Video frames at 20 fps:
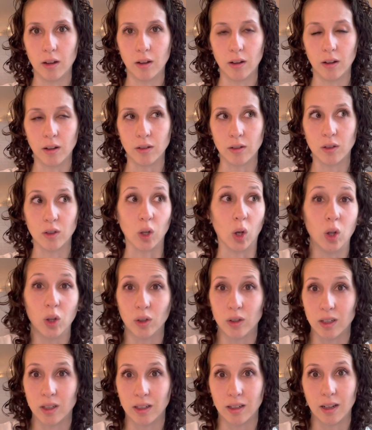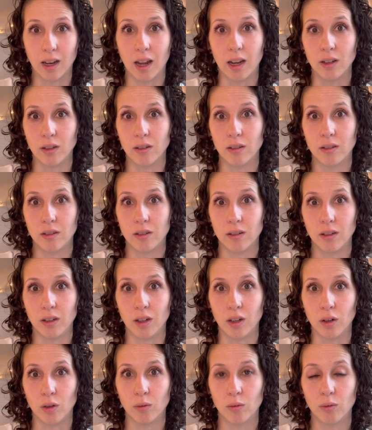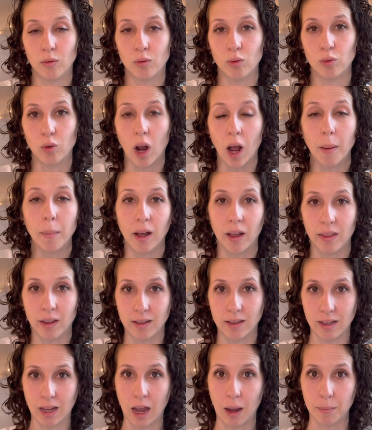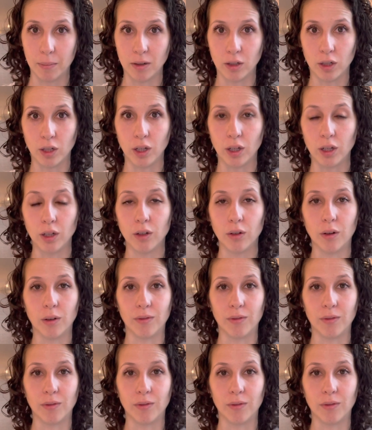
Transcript: assault and trauma that's happened to you,